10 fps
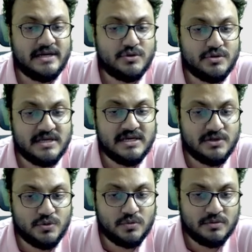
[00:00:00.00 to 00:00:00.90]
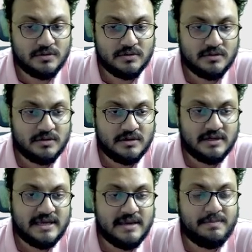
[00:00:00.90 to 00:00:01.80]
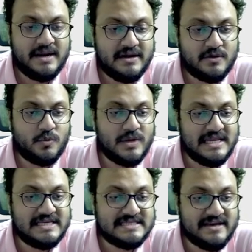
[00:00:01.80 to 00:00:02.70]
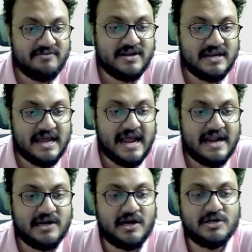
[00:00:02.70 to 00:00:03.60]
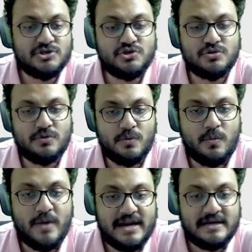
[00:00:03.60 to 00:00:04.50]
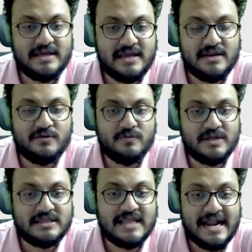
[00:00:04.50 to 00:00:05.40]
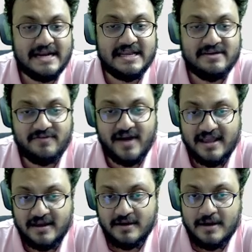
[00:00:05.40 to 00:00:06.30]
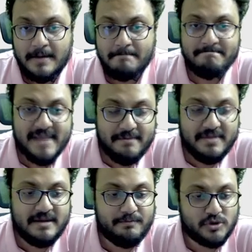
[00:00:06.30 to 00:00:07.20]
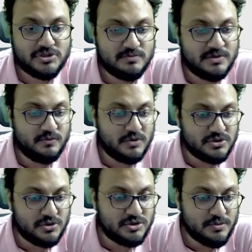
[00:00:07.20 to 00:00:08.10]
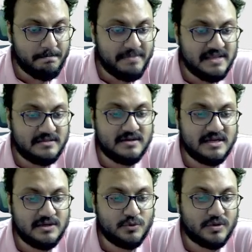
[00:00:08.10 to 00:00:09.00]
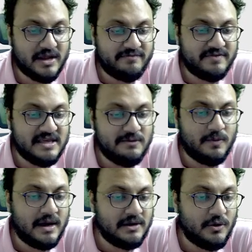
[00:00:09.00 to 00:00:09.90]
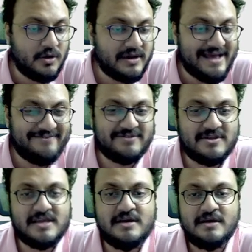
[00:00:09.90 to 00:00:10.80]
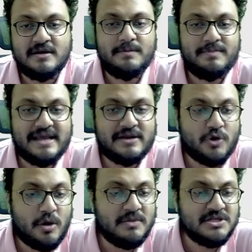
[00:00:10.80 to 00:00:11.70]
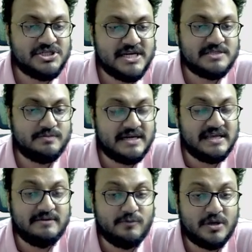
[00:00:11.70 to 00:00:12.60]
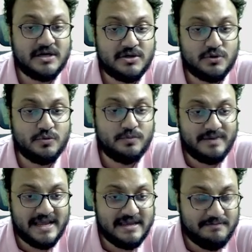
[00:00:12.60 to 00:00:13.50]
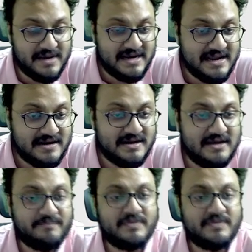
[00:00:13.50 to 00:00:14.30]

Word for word: to d2. He played queen e7 and Arjun went in with knight d5. Maybe possible was also b3, rook f d1 or f3 playing normal chess, but he wanted to play immediately.